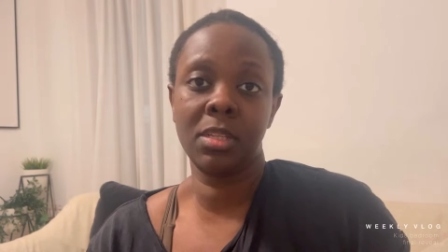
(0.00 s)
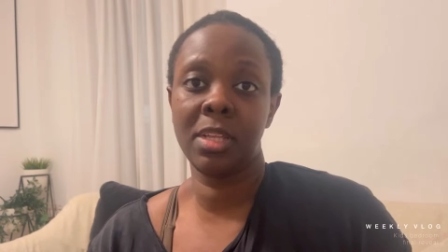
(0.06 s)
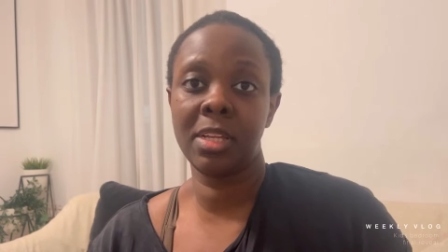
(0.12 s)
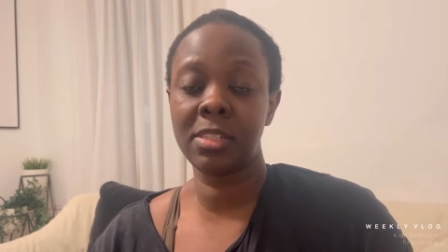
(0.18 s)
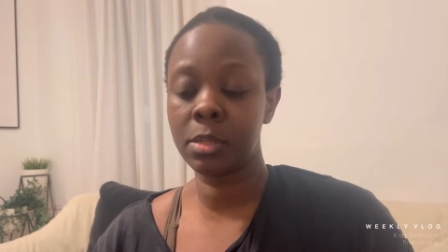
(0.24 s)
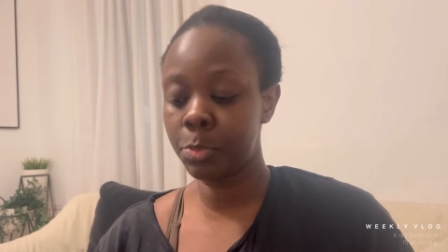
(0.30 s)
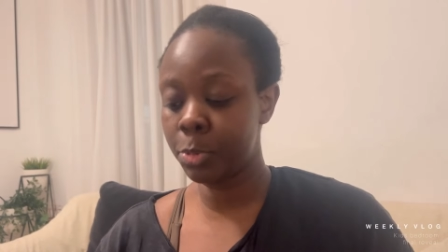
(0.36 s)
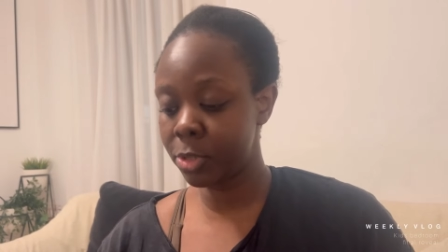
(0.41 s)

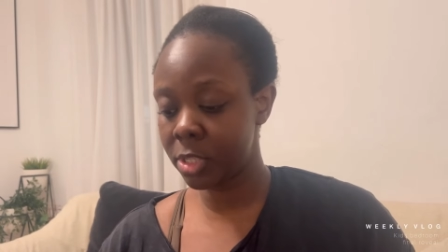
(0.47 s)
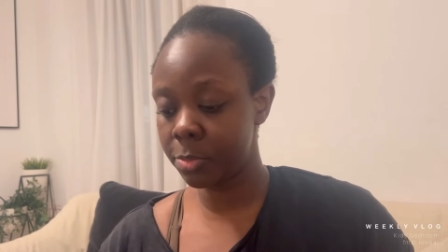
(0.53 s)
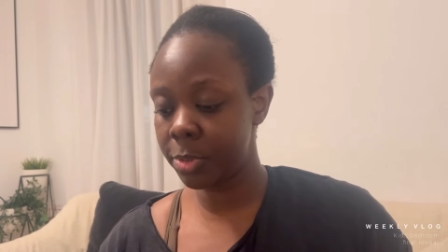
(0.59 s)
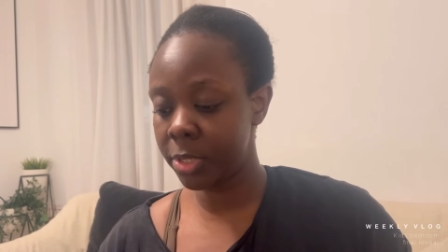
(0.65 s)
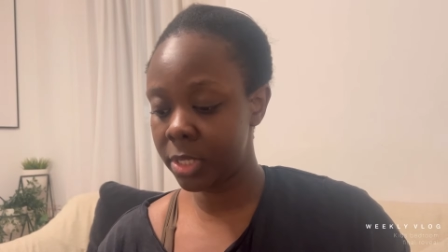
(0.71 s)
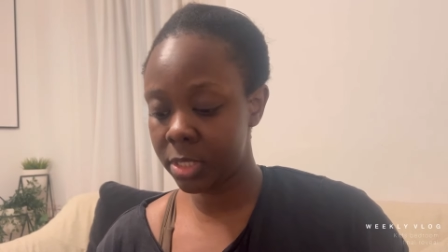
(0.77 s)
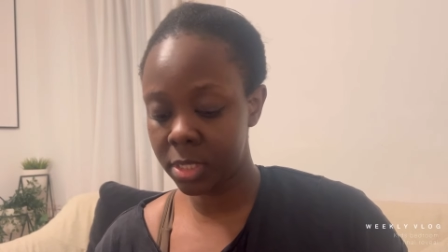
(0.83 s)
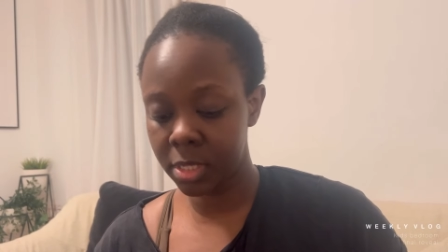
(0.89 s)
there's a
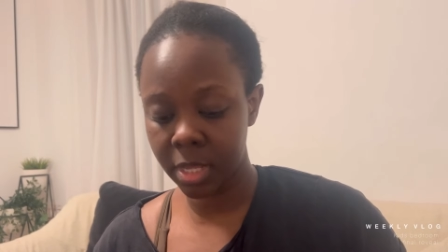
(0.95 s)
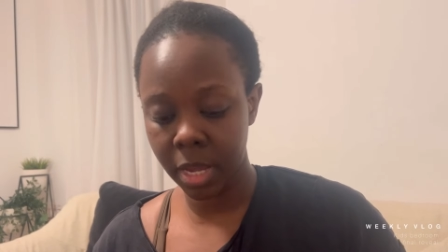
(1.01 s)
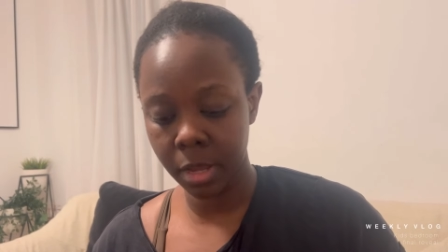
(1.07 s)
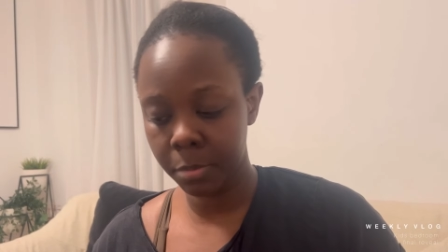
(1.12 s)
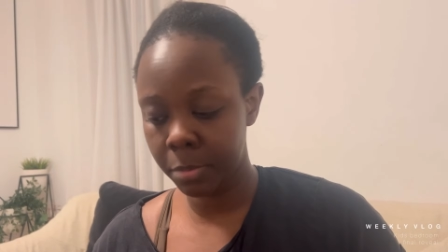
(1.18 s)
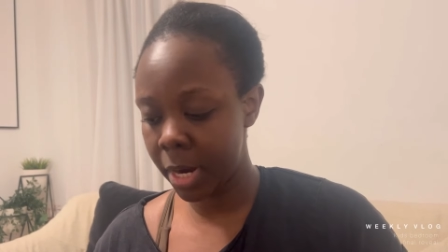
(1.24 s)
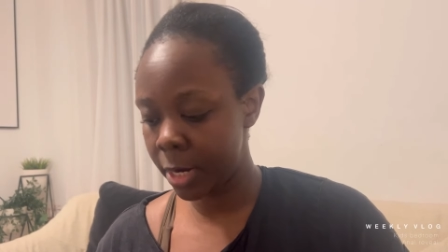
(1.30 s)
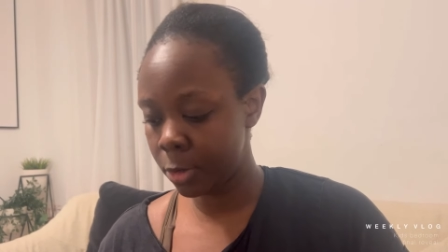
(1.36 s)
possibility that
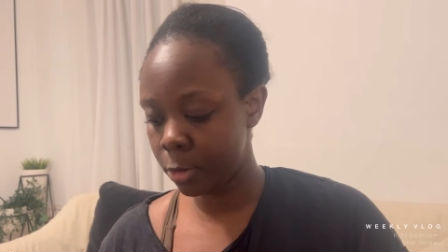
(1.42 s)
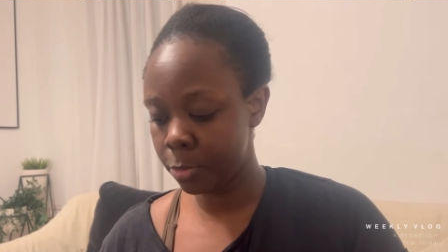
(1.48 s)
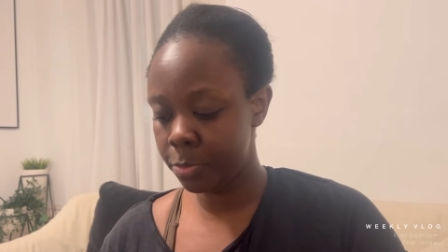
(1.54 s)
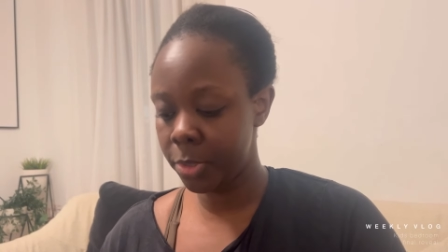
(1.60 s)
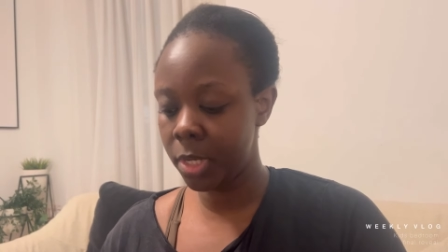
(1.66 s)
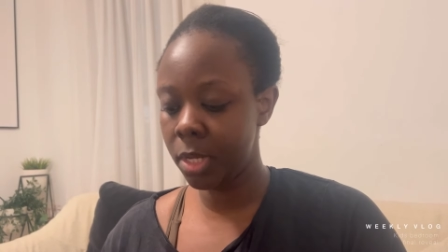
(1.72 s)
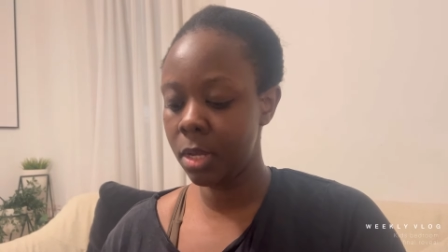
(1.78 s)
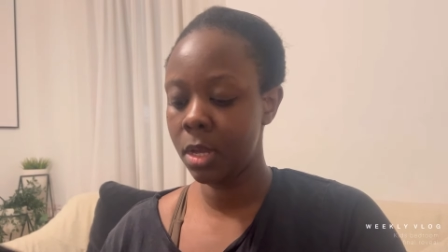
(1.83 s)
it might not
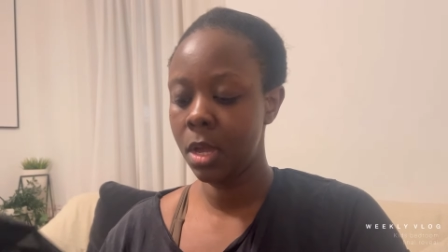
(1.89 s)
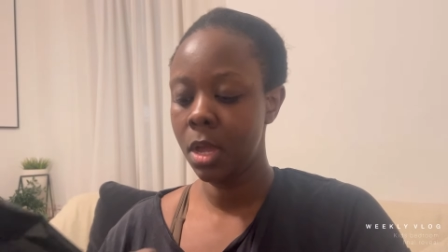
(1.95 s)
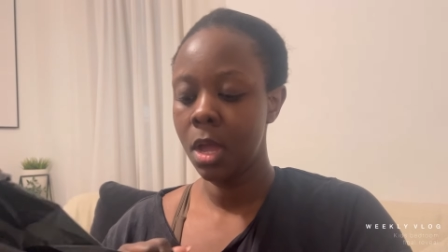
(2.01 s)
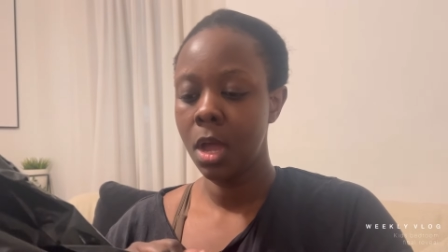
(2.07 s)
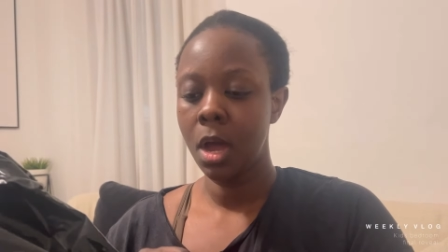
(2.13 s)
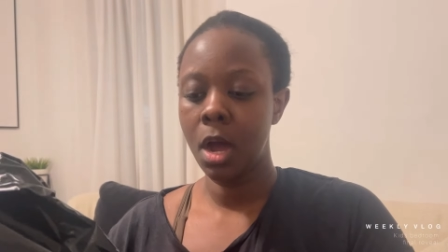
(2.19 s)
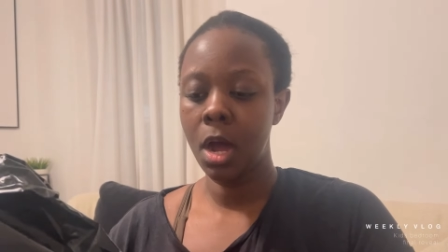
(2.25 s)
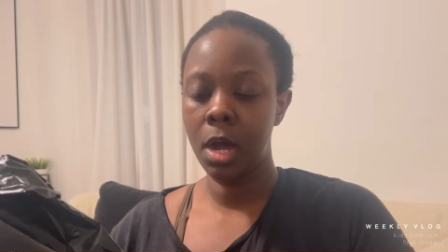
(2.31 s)
be
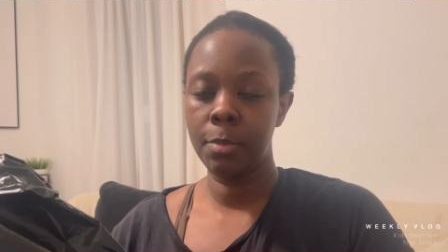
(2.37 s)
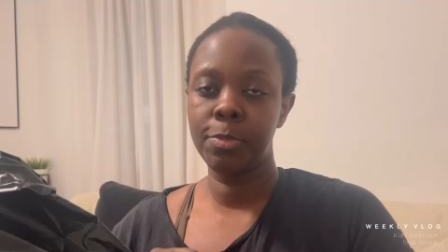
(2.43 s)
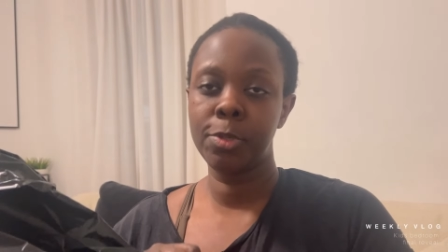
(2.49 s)
up